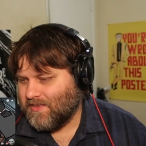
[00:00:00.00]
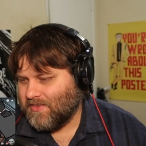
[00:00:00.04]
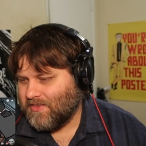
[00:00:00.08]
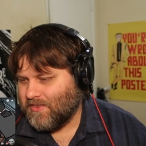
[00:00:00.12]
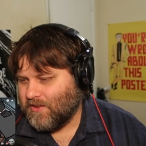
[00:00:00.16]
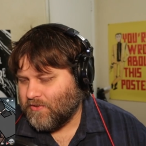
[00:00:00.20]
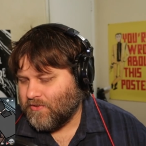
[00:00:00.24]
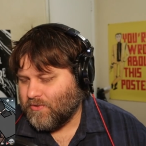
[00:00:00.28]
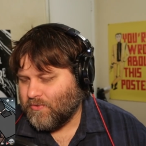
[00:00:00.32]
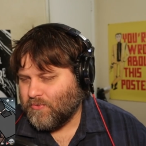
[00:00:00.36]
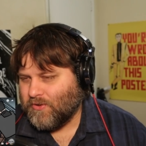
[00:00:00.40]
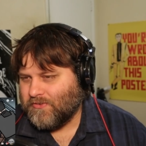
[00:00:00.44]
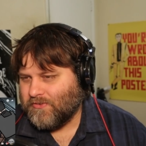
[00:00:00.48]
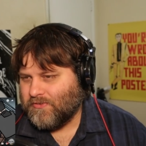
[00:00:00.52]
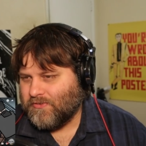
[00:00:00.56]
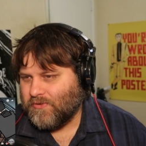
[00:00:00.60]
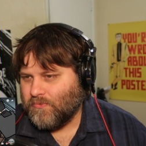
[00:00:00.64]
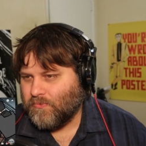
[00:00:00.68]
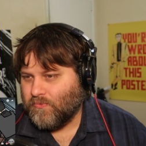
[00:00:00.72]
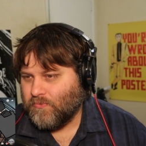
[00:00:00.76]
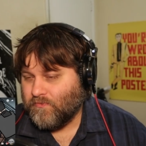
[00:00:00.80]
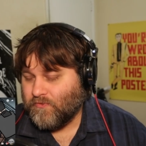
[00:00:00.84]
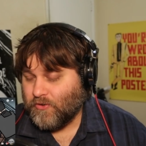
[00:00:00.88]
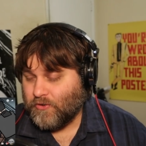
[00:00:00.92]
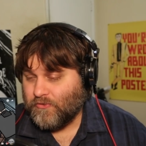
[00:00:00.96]
They're the ones
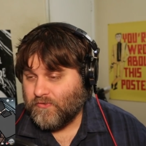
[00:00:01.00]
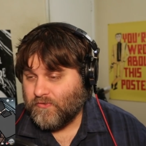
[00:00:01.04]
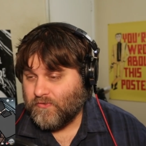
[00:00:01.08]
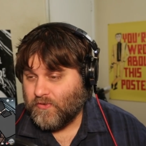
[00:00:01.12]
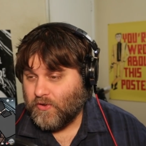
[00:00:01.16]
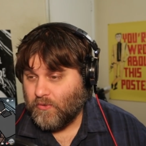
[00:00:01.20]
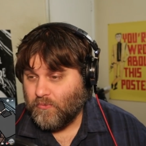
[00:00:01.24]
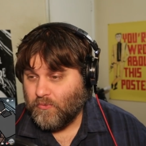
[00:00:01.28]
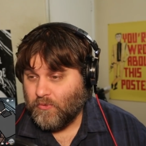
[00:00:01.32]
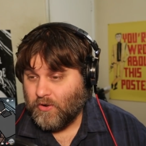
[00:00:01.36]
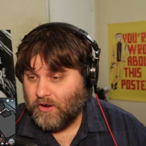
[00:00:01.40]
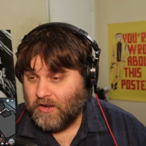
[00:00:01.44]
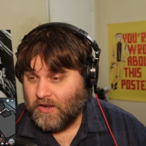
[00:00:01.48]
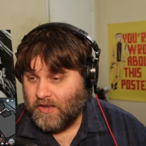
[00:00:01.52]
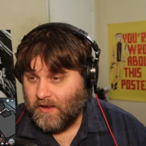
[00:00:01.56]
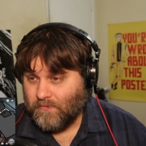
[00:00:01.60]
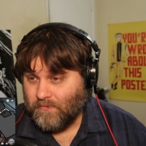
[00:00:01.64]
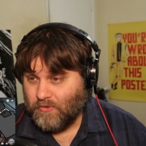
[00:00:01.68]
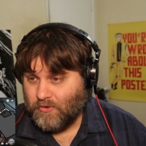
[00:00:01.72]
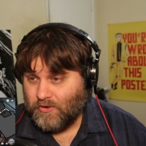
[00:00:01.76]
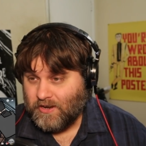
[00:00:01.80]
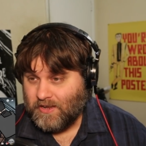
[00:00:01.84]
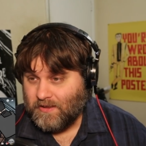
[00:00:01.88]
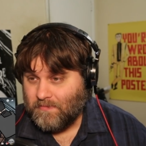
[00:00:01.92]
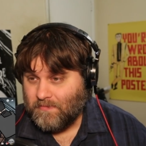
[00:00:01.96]
who, first of all,
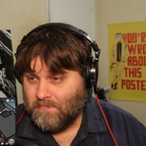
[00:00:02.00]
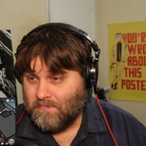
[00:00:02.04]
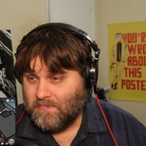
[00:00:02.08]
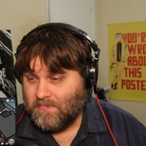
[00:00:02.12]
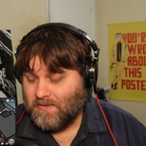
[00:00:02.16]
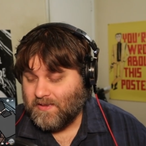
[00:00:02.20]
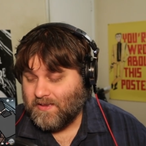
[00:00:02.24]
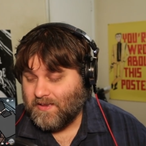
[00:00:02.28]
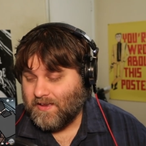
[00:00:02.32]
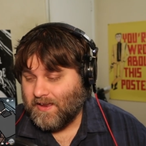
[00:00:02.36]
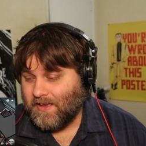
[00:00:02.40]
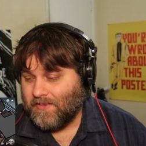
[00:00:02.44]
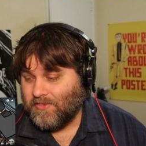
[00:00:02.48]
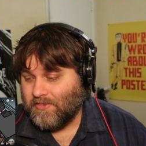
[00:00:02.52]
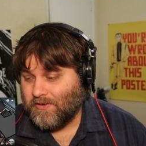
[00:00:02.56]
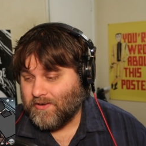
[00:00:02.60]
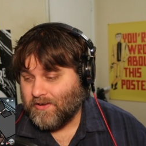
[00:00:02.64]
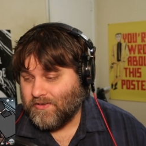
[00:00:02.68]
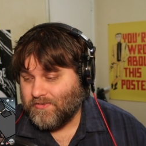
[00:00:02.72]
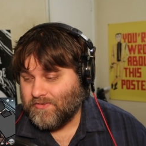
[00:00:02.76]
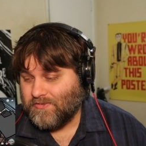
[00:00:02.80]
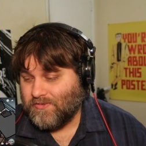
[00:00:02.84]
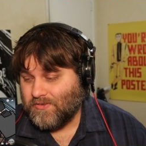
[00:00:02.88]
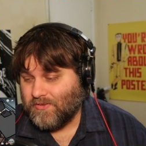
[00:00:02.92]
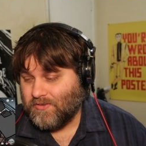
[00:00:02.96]
recovered him, and they're
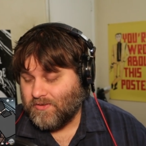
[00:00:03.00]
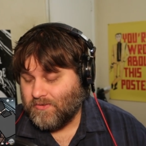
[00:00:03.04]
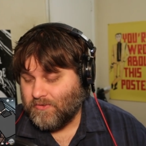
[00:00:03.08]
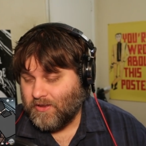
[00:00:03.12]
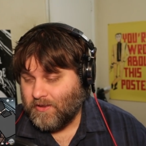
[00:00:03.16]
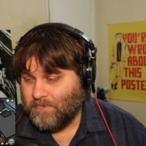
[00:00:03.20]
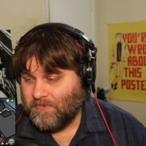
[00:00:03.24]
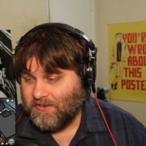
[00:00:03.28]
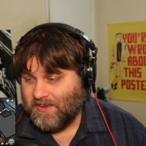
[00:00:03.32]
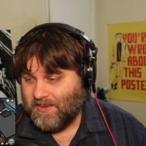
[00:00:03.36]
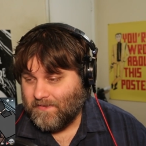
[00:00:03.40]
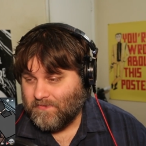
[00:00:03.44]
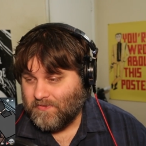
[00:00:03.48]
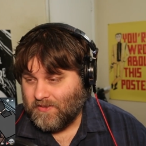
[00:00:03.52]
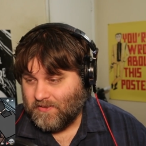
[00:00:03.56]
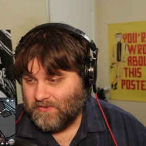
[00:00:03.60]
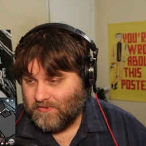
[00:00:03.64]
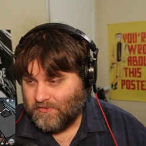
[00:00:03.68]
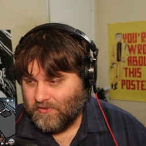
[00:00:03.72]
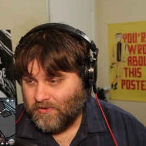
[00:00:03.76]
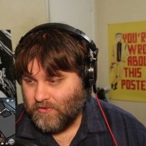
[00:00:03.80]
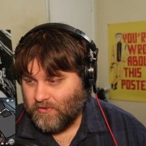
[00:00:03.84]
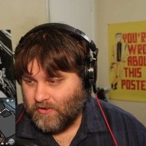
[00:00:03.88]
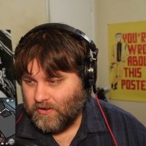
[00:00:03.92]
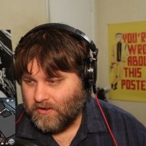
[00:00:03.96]
also the MTF that's
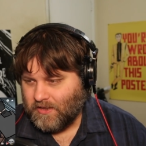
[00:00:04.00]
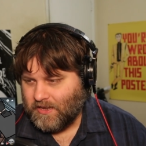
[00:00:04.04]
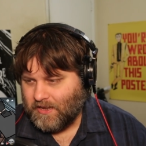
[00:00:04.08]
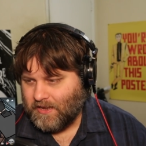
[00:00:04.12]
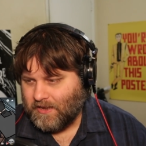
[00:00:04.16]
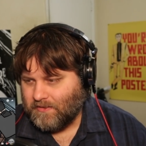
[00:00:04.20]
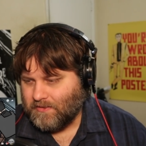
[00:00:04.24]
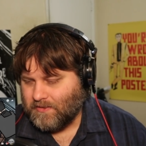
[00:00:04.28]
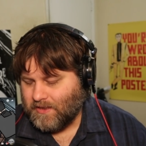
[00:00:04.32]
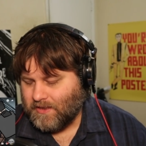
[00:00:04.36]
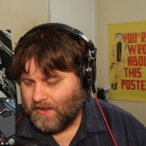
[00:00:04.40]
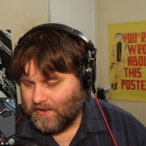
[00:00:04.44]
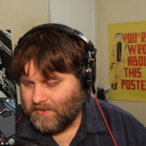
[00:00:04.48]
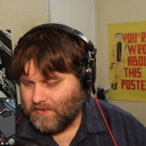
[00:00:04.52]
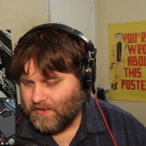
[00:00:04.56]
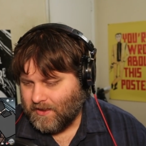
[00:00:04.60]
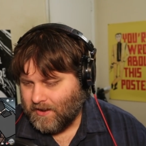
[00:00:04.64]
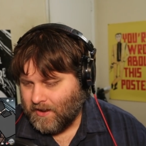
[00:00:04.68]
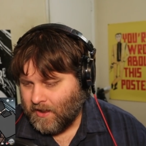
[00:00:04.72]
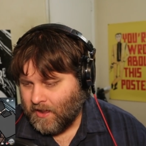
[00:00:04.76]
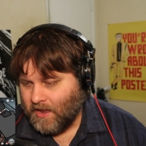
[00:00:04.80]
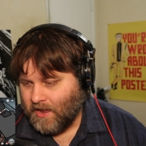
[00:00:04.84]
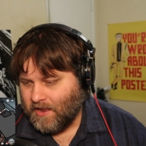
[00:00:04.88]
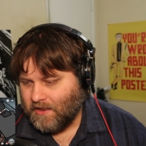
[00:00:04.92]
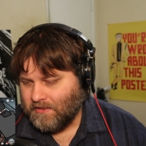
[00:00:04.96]
currently like
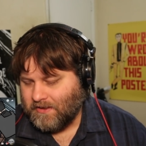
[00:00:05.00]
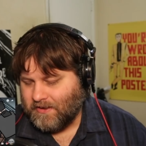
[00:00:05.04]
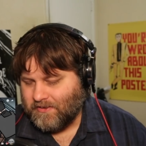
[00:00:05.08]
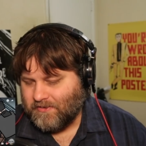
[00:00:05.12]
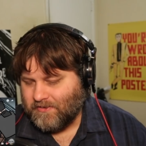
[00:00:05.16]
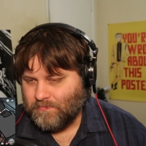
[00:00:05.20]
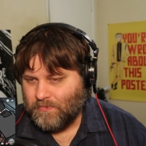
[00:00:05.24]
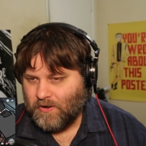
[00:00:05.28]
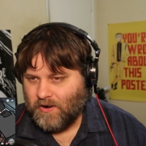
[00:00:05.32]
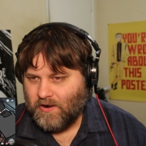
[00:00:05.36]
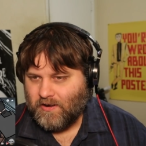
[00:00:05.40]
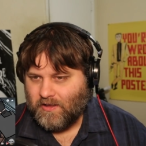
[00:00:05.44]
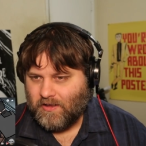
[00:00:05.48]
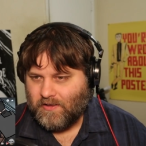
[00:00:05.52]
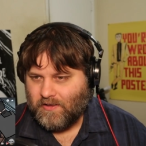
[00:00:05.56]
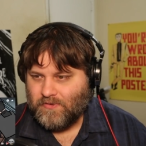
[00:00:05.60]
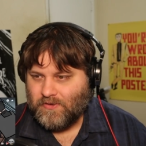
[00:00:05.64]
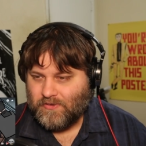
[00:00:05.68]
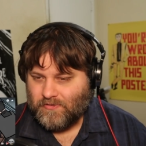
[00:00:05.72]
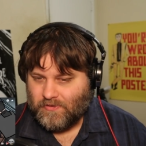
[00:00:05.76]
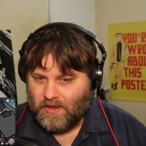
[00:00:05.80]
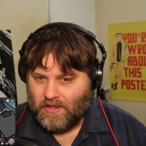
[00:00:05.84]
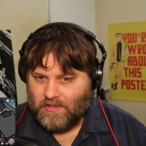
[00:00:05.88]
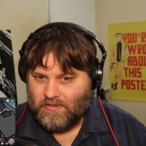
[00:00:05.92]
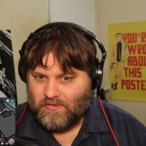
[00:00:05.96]
that Holly is part of
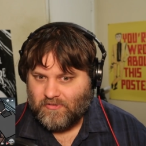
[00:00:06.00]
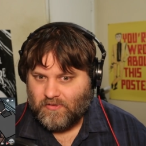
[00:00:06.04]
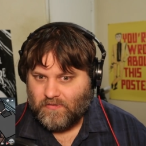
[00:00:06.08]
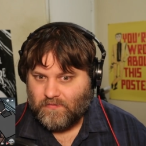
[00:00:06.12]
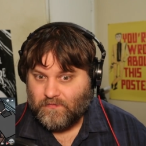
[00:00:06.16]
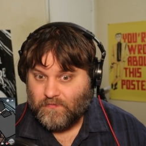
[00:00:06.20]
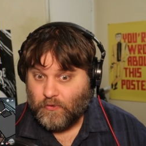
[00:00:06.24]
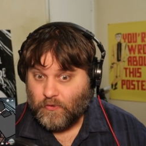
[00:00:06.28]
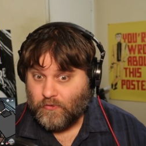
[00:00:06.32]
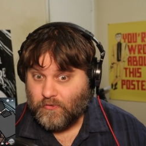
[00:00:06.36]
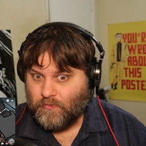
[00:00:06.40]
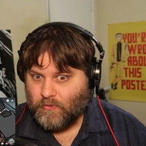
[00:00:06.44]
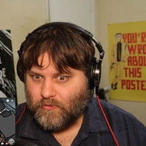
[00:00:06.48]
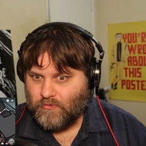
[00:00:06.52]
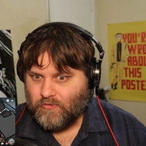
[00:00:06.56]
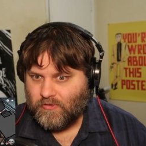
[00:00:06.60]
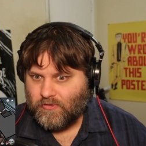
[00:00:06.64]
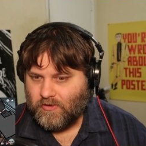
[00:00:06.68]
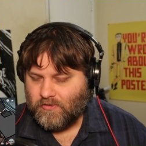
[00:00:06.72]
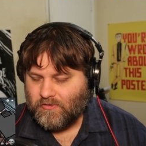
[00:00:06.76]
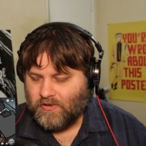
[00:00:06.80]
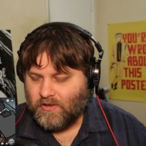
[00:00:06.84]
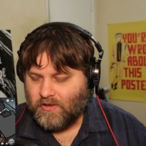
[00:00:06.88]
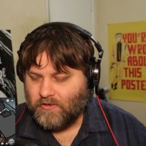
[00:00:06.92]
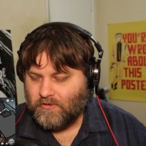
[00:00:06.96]
because Holly's the first person
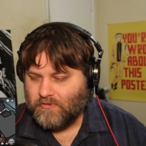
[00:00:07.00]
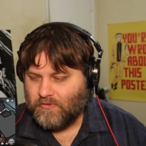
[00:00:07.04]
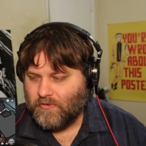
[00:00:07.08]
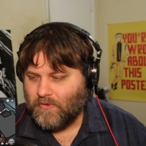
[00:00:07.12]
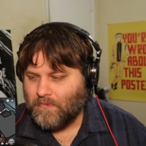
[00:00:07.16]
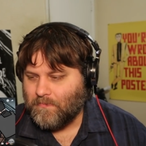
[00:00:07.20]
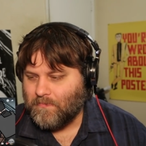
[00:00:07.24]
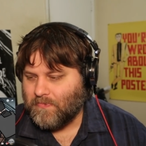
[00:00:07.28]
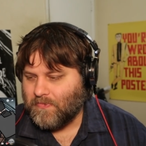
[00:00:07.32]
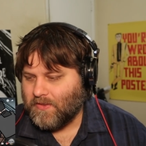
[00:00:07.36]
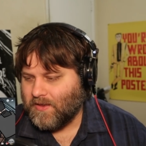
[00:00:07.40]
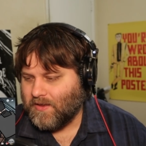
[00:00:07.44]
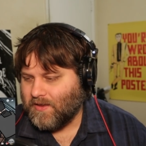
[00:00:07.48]
that talked to him.